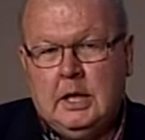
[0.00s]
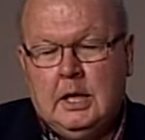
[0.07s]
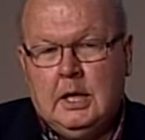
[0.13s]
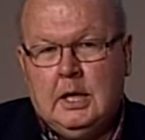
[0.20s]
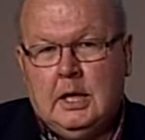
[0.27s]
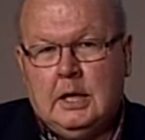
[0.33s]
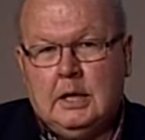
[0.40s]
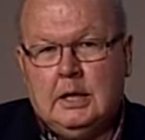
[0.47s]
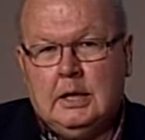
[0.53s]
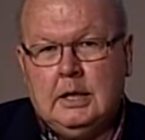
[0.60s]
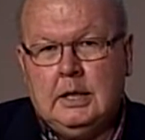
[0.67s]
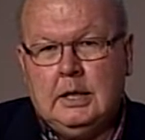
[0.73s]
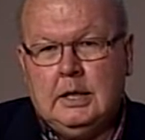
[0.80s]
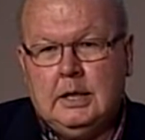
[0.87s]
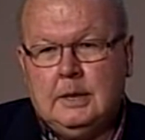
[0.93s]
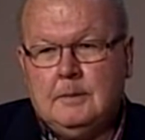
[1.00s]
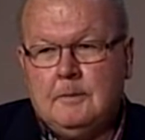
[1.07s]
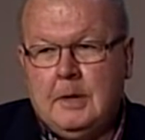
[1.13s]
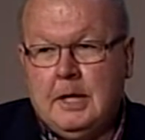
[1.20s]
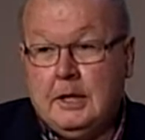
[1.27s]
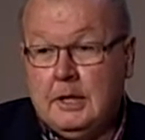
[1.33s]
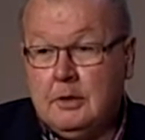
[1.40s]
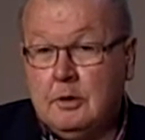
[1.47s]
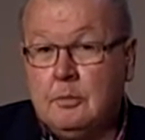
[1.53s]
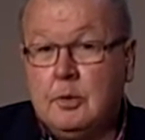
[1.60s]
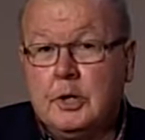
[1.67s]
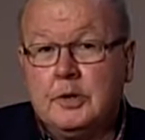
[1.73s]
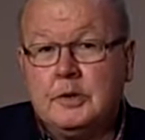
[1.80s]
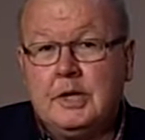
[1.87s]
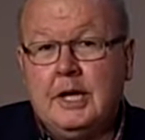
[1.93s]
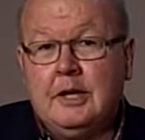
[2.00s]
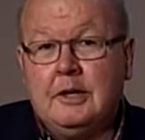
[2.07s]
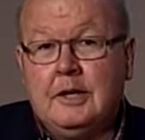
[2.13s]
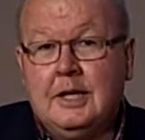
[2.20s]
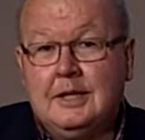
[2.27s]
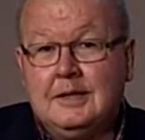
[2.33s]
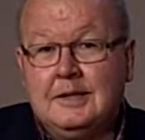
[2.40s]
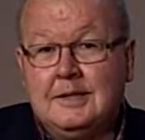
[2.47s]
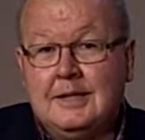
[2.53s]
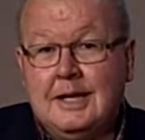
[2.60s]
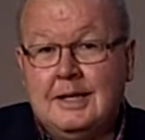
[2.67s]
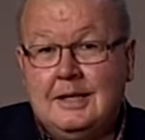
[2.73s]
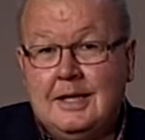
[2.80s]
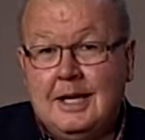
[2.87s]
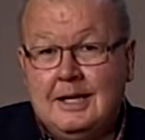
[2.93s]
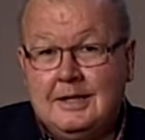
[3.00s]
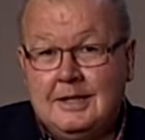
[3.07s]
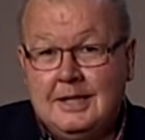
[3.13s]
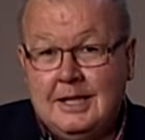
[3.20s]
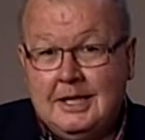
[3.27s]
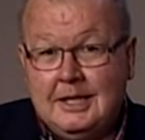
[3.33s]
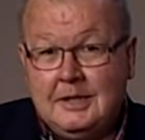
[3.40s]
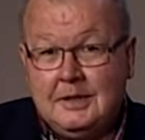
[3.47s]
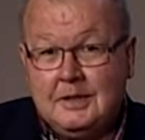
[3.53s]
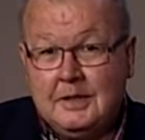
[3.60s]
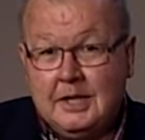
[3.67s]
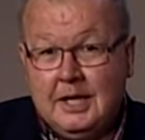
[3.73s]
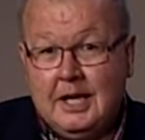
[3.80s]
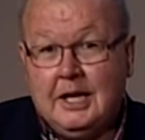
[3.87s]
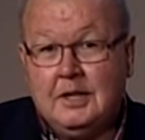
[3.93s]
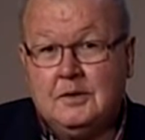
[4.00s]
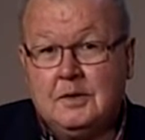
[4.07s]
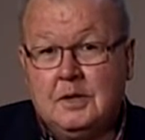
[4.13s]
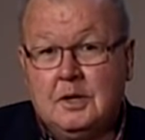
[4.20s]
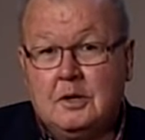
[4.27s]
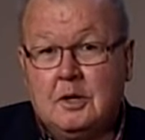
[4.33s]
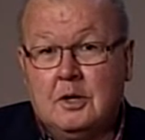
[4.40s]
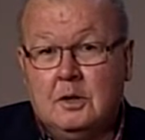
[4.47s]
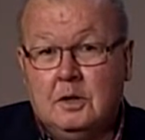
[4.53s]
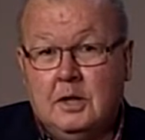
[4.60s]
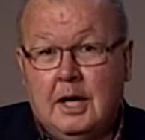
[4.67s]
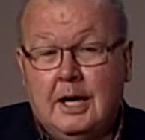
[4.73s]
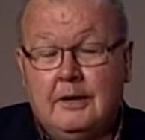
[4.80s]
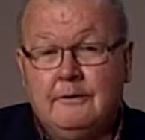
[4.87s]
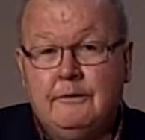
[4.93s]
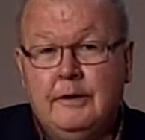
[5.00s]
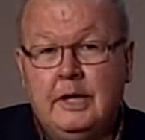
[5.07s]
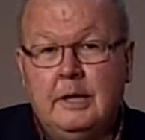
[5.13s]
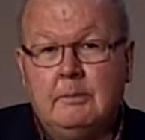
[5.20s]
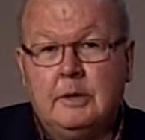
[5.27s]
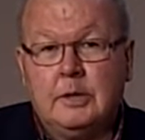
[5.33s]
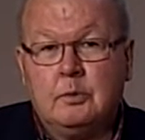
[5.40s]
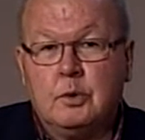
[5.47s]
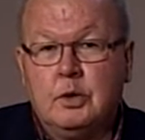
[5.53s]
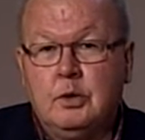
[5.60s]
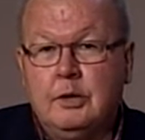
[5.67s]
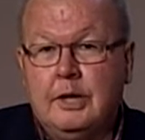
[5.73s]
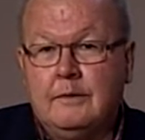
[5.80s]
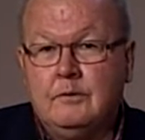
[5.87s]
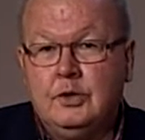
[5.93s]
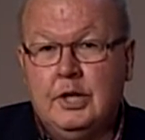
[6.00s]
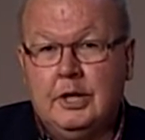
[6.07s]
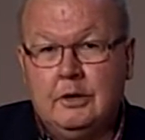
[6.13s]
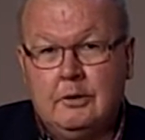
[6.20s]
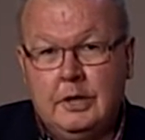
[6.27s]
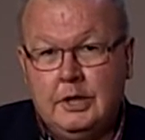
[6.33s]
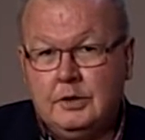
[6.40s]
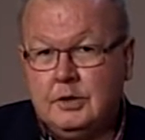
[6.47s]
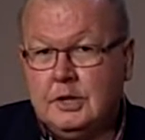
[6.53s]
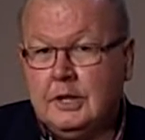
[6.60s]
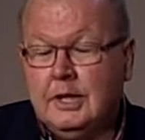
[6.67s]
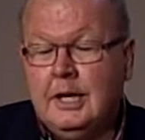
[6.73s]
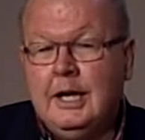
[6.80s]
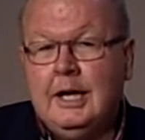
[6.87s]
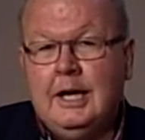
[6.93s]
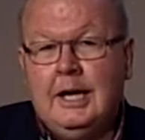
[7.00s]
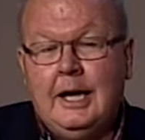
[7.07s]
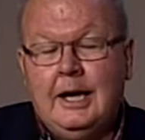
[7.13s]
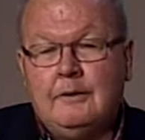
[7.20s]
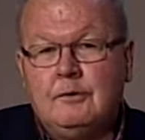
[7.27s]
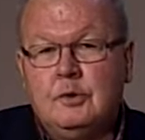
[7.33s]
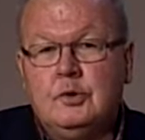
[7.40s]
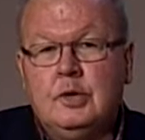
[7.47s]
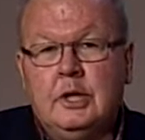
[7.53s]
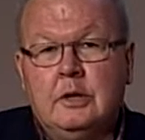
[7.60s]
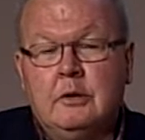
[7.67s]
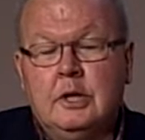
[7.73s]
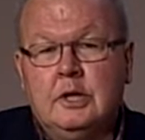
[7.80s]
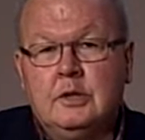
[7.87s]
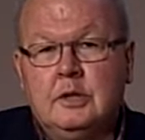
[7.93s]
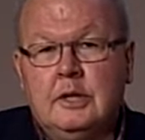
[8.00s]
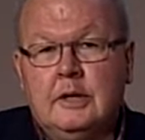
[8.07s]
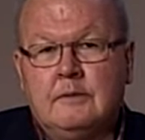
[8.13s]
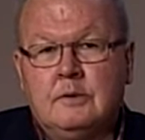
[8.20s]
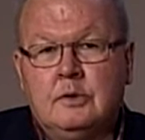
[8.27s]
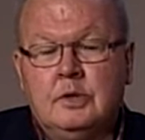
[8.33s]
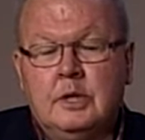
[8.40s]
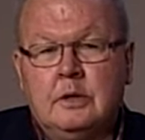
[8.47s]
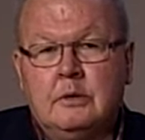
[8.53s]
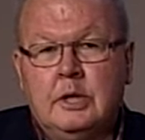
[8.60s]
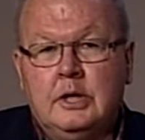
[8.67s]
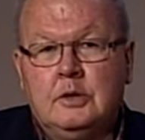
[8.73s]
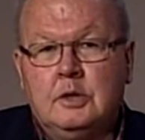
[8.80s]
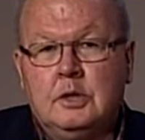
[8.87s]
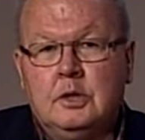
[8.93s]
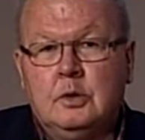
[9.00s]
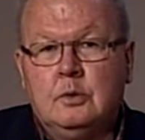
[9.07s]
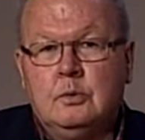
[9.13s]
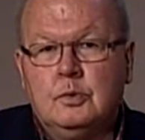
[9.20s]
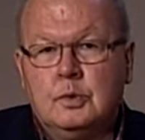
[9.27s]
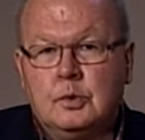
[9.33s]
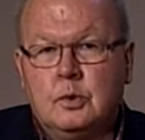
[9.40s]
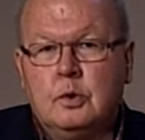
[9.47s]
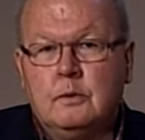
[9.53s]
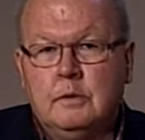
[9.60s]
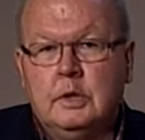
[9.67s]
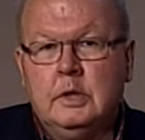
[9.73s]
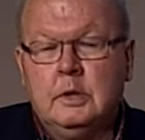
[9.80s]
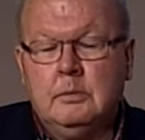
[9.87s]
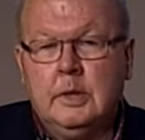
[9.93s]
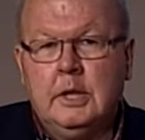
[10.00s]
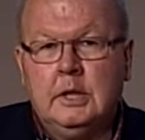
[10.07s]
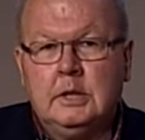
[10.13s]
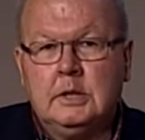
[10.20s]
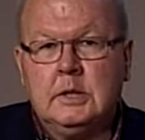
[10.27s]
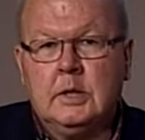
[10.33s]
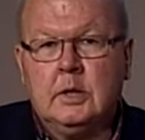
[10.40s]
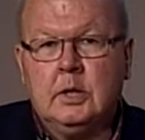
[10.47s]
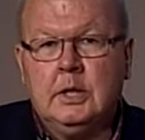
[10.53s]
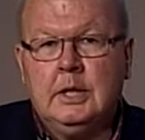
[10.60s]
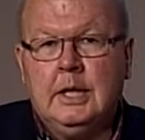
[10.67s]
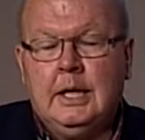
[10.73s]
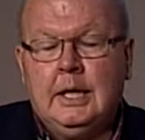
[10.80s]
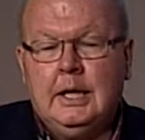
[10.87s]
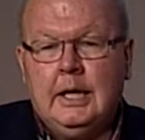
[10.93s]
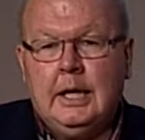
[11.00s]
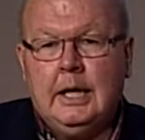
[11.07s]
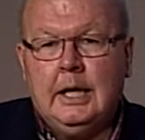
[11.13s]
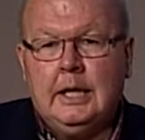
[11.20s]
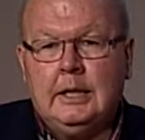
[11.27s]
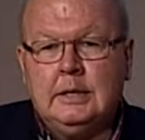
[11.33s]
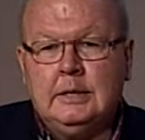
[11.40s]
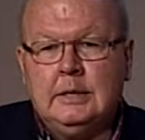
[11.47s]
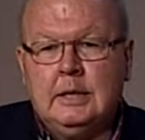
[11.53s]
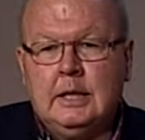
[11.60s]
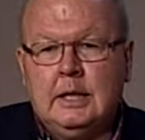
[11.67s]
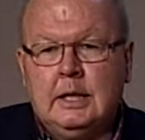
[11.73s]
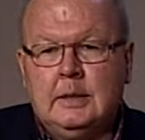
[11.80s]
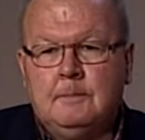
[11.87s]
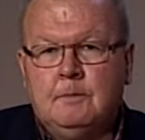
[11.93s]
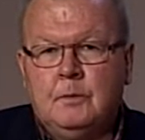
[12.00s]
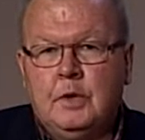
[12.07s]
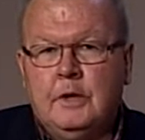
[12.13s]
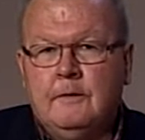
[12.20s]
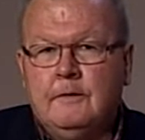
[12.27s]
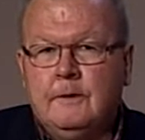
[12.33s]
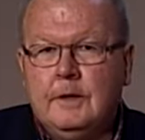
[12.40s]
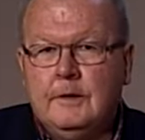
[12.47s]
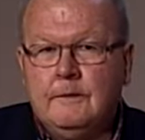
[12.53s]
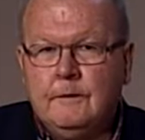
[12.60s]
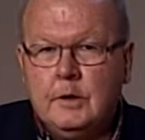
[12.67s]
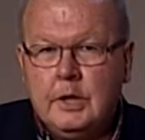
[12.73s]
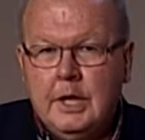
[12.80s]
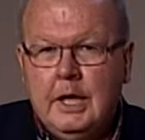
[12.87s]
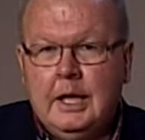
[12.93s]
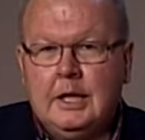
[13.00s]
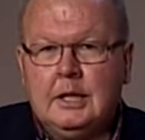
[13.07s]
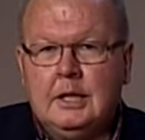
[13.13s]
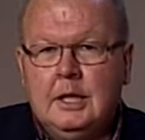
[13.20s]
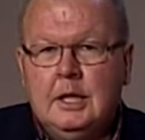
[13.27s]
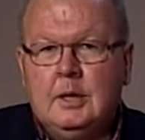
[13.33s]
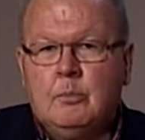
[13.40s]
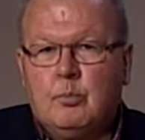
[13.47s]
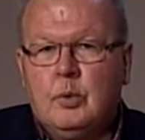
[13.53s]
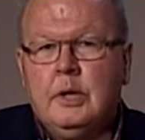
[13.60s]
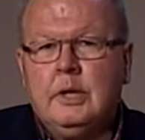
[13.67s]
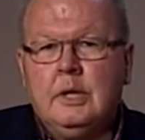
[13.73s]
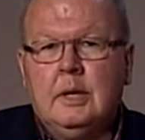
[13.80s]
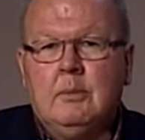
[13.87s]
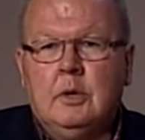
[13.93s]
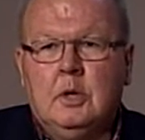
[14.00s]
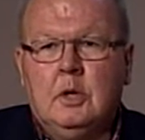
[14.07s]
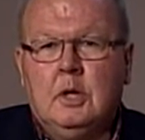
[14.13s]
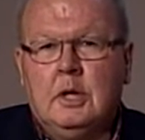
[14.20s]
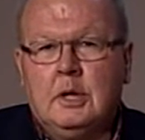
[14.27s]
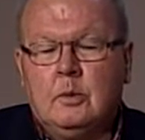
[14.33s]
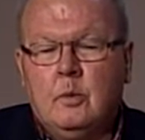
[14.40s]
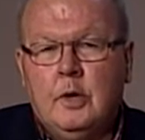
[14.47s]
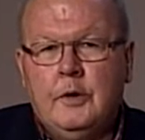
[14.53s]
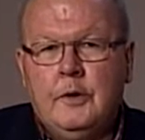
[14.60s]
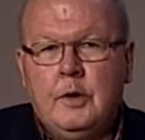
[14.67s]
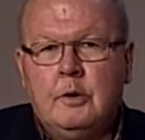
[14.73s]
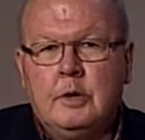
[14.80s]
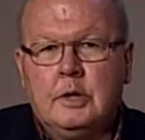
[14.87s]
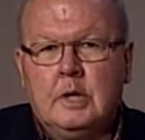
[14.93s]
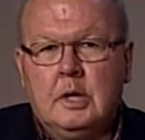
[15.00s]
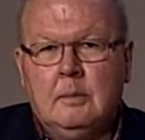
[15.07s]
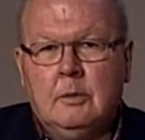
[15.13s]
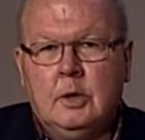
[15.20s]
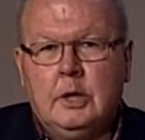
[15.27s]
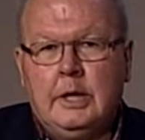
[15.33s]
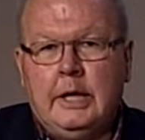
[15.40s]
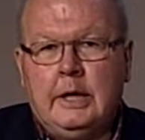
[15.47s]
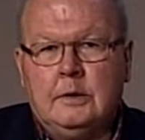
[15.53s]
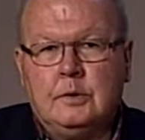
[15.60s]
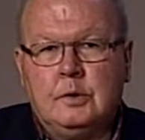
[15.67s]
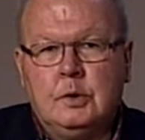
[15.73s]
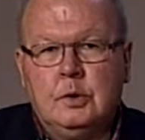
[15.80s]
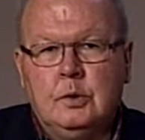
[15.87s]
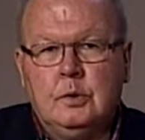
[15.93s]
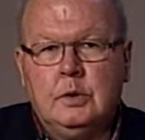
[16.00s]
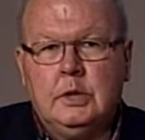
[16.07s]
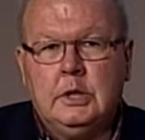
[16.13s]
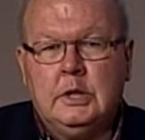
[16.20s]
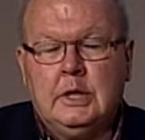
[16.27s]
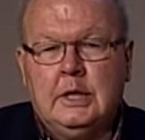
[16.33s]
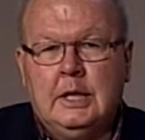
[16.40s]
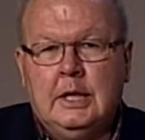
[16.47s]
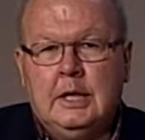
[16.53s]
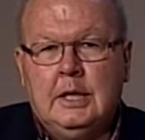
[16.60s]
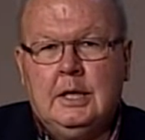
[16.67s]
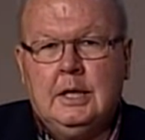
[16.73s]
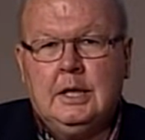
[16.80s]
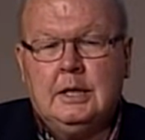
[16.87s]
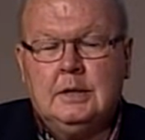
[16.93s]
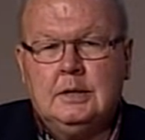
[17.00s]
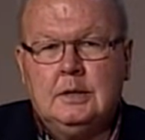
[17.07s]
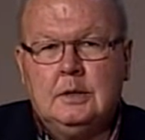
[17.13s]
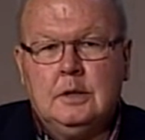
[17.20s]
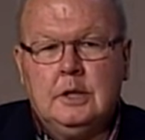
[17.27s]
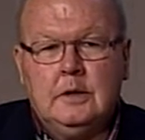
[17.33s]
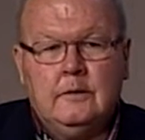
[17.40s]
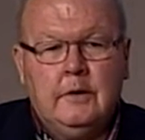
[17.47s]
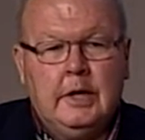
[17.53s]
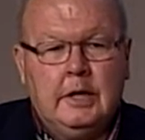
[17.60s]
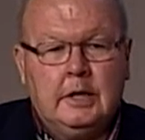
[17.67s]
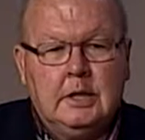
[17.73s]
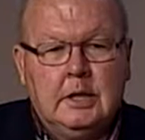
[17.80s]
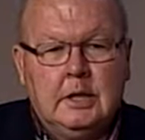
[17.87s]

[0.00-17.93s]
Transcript: Uh, uh, and here at Berks County, that's that, that that is the case. There are a lot of families where you have generation after generation after generation who serve in the military, and um, if if you can, bring them along with you and come on out to the. Uh, uh, to the event.